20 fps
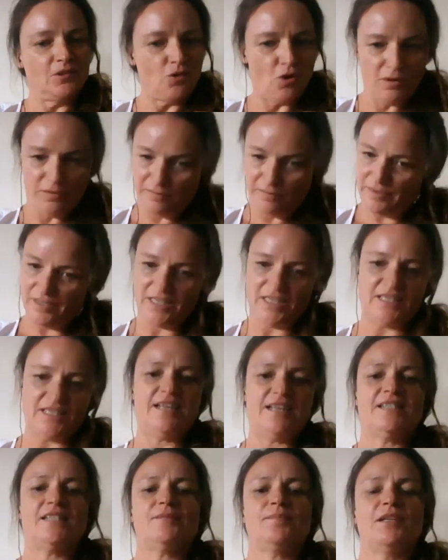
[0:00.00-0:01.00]
conflict
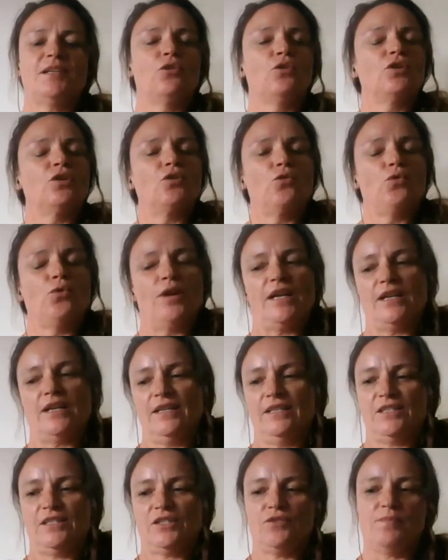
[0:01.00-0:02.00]
has been ongoing
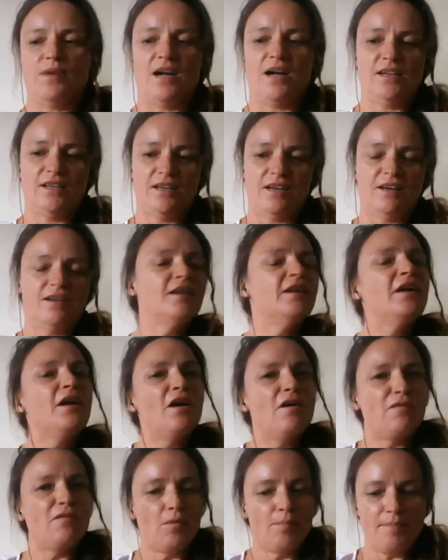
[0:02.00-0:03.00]
in Somalia
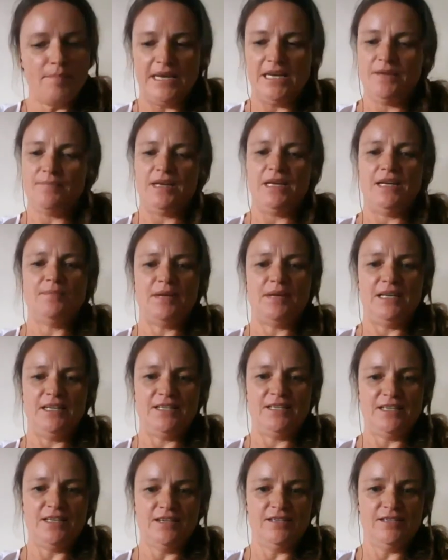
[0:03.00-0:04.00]
for many, many, many
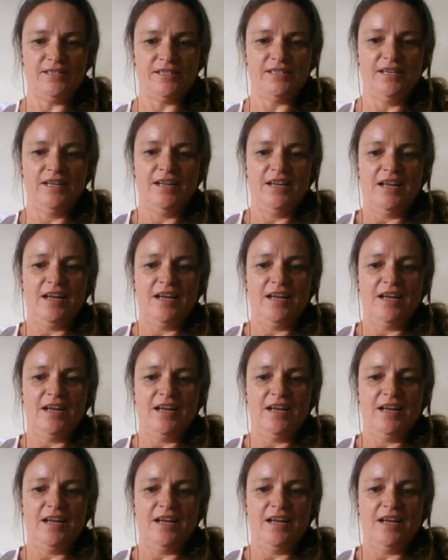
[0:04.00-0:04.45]
years.